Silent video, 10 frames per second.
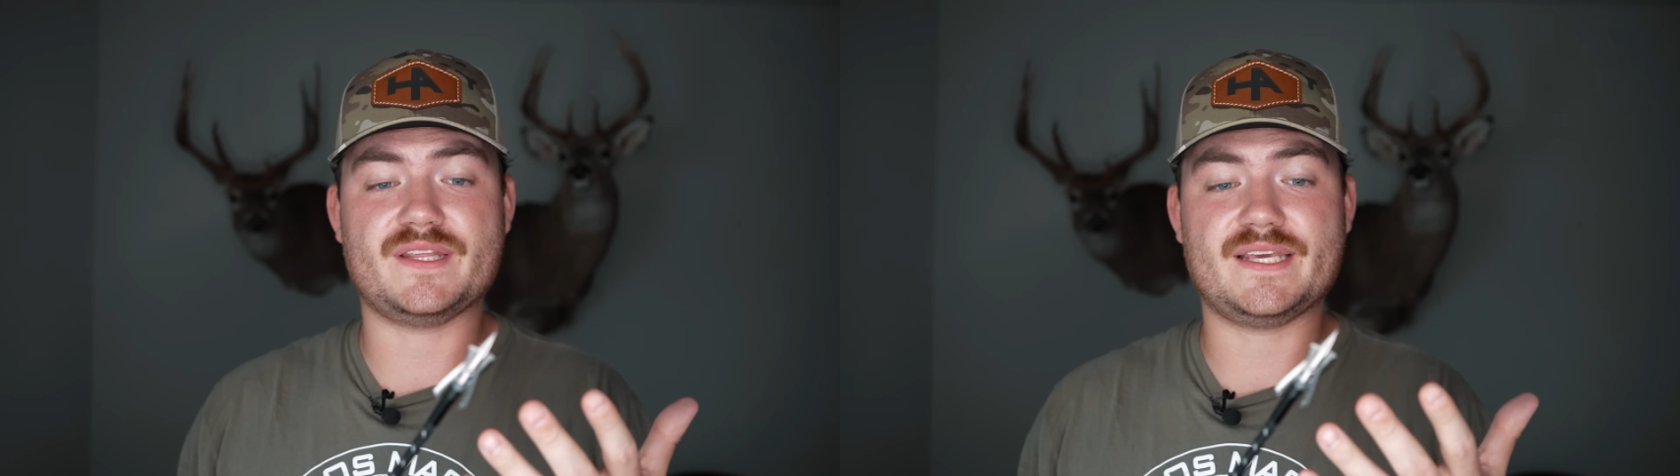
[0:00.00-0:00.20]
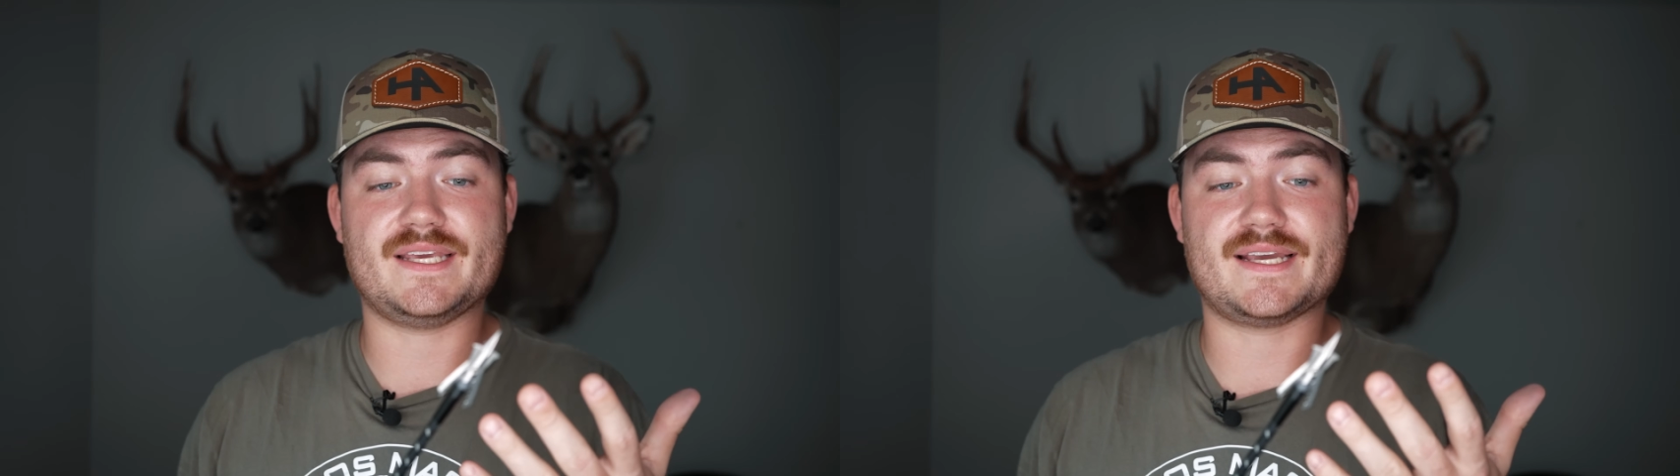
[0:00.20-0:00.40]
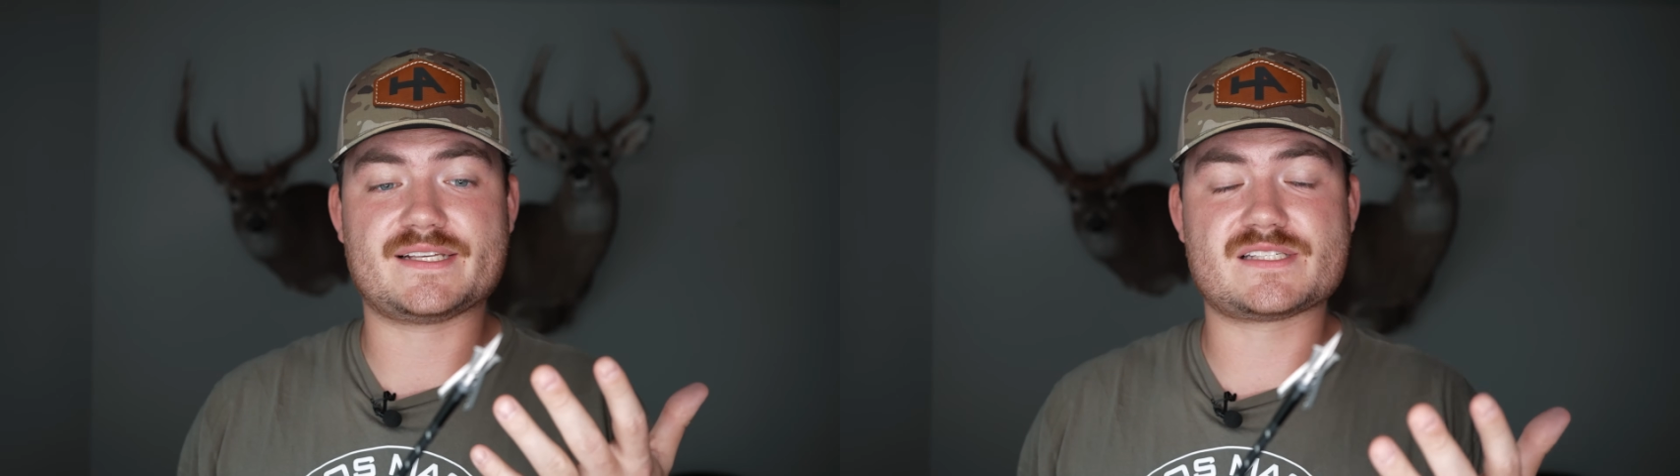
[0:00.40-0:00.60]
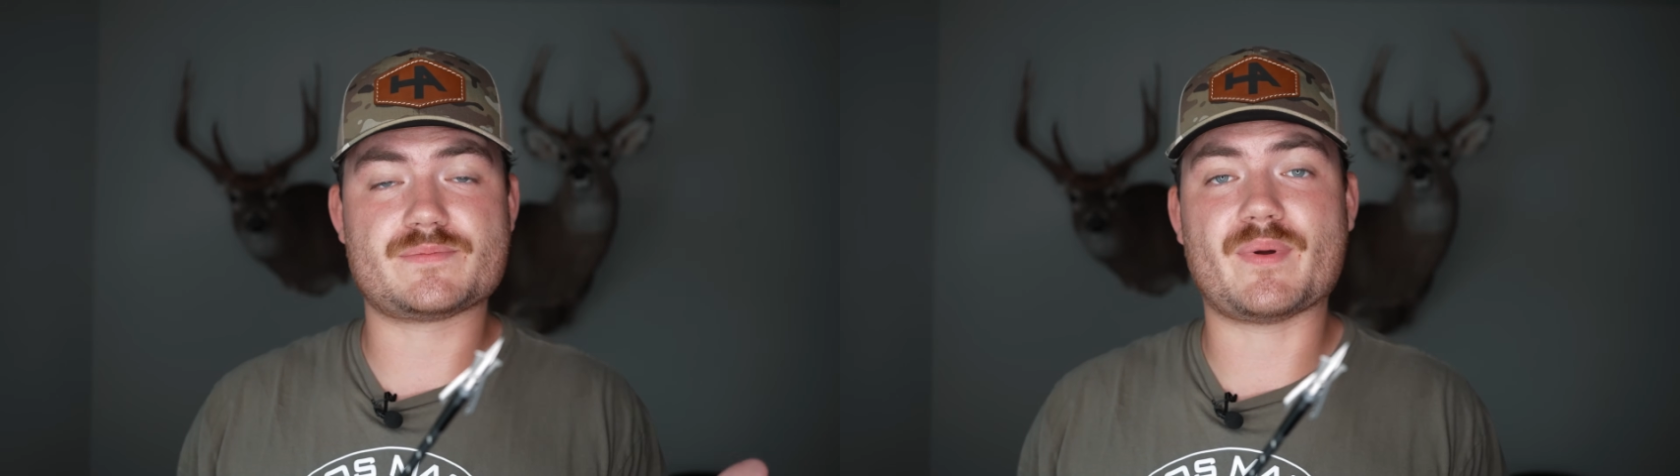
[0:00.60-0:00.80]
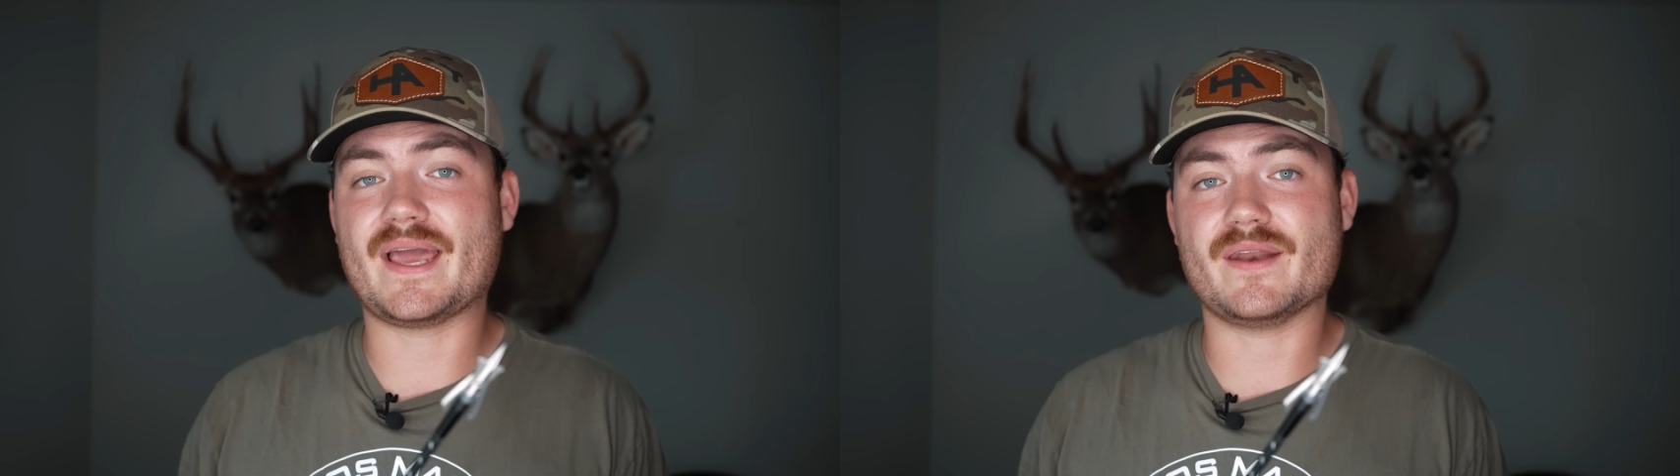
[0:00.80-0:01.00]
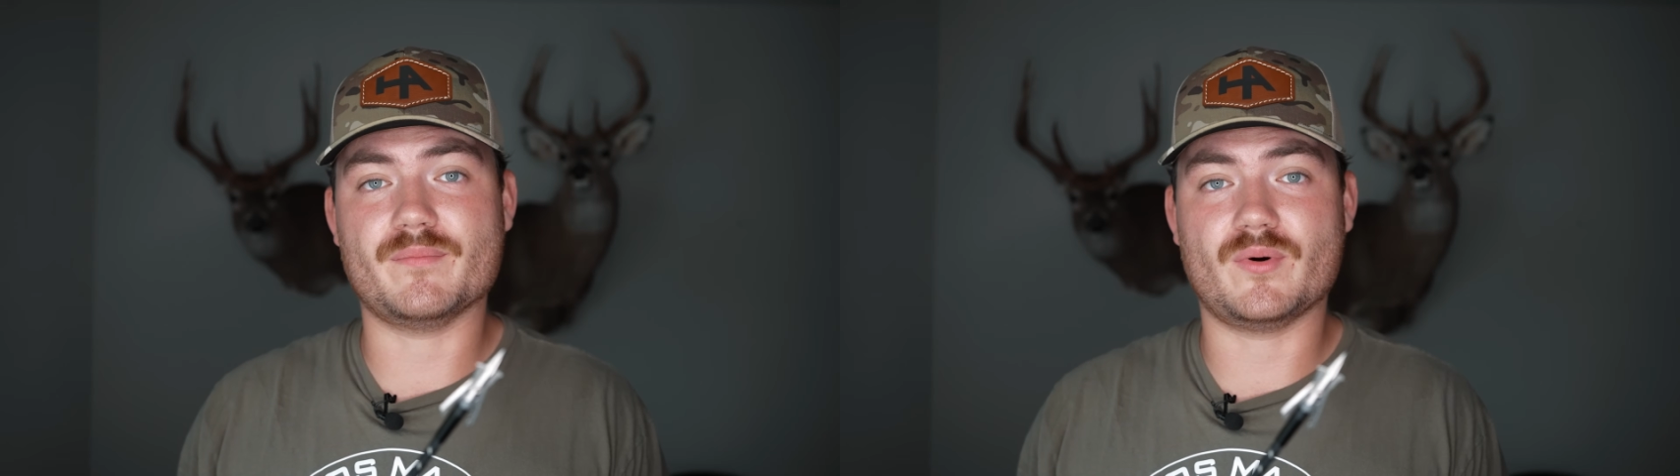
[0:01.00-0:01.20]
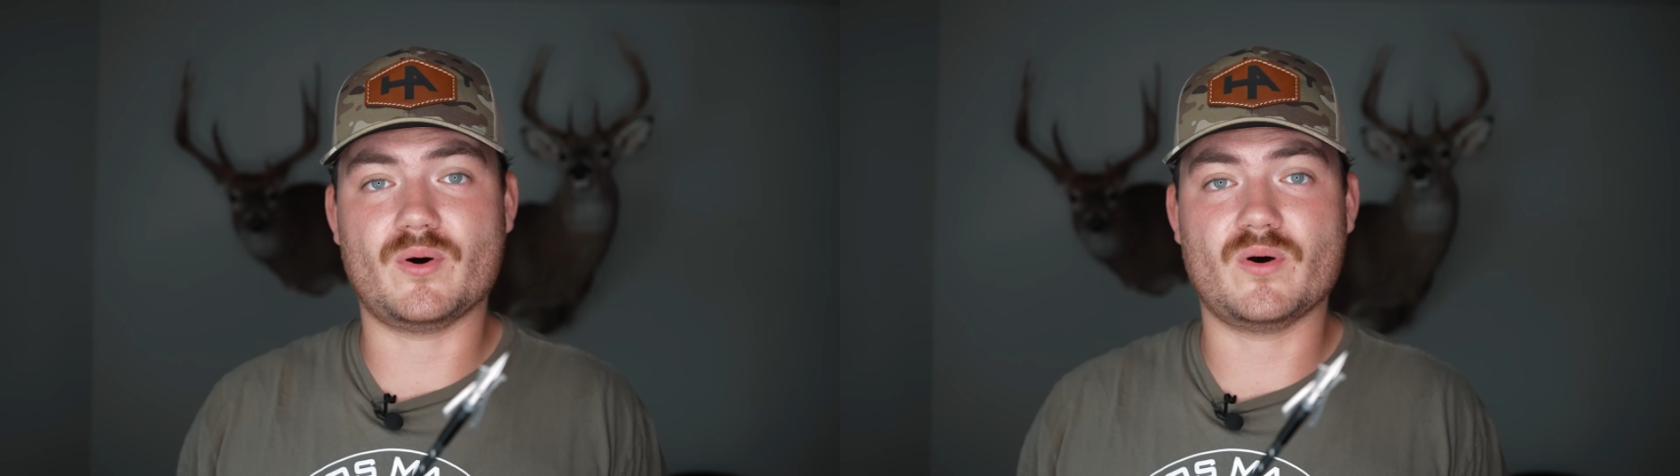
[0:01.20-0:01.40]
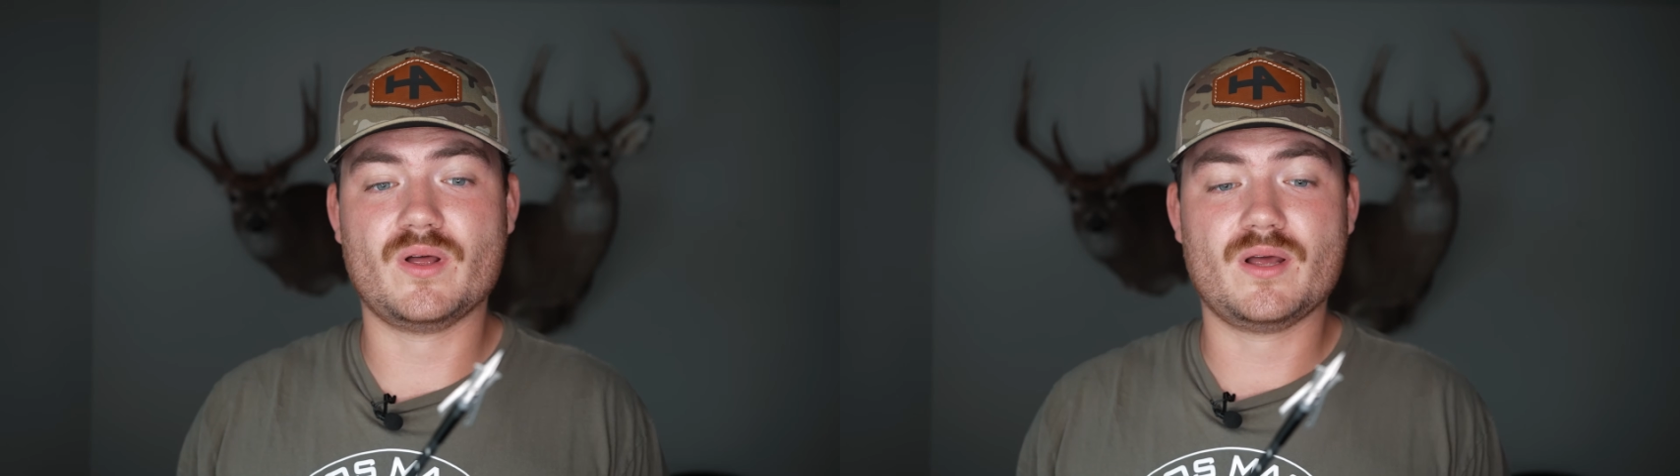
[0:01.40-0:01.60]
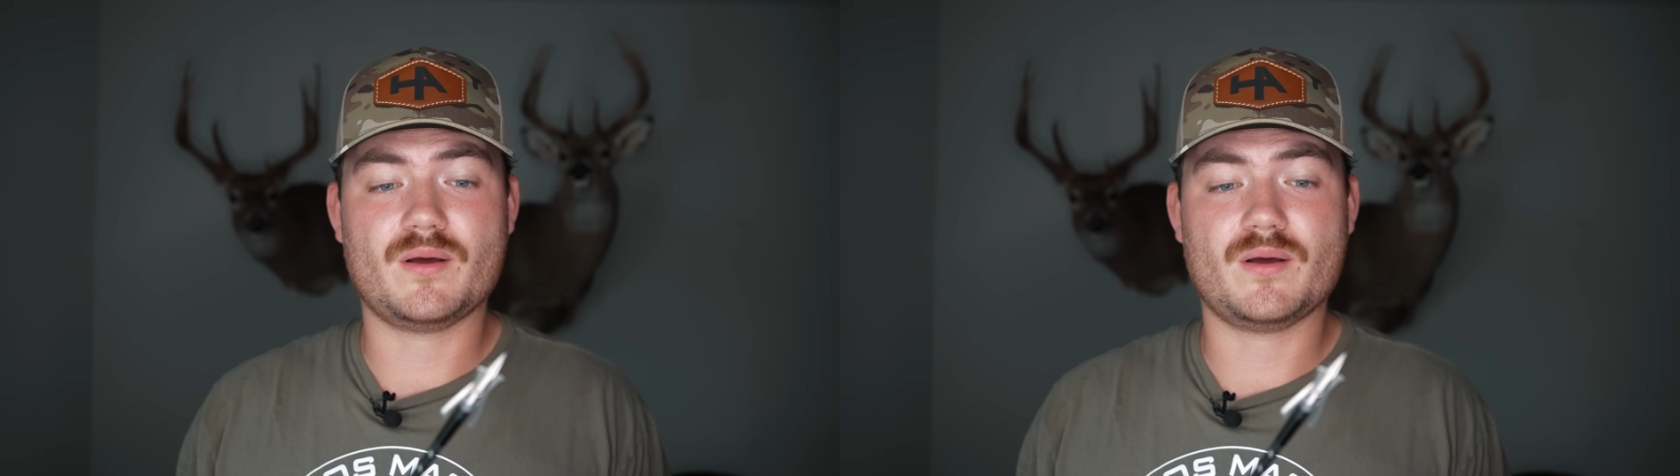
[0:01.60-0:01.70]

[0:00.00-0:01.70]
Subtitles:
the expandable